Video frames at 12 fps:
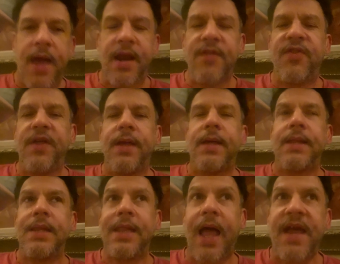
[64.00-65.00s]
And I think
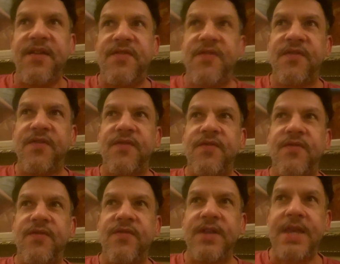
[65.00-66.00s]

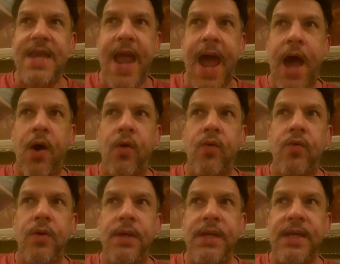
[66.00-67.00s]
life
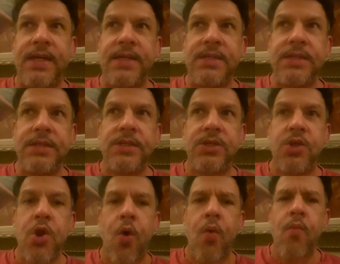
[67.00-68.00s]
now is
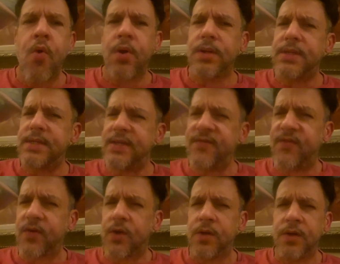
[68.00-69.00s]
no more
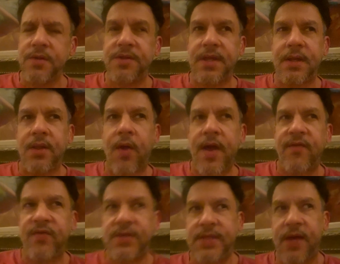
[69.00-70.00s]
difficult than
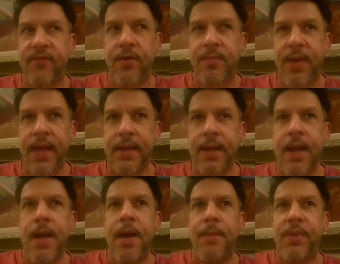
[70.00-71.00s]
life has ever been,
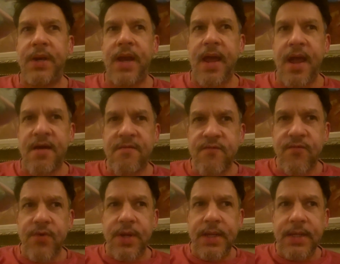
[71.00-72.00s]
but
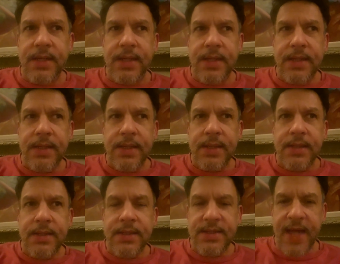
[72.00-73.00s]
every
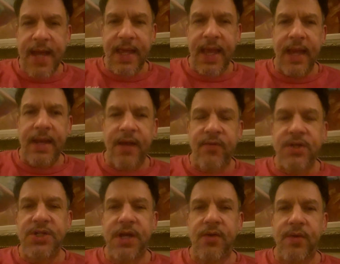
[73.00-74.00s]
decade, every
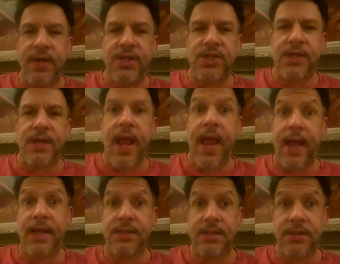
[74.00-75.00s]
generation
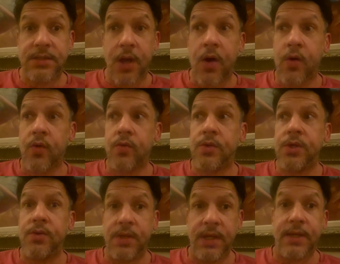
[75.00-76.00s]
has its own
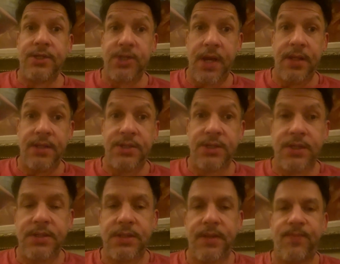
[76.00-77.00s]
unique
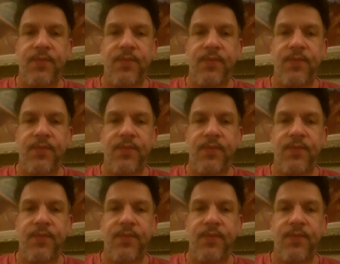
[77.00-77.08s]
challenges.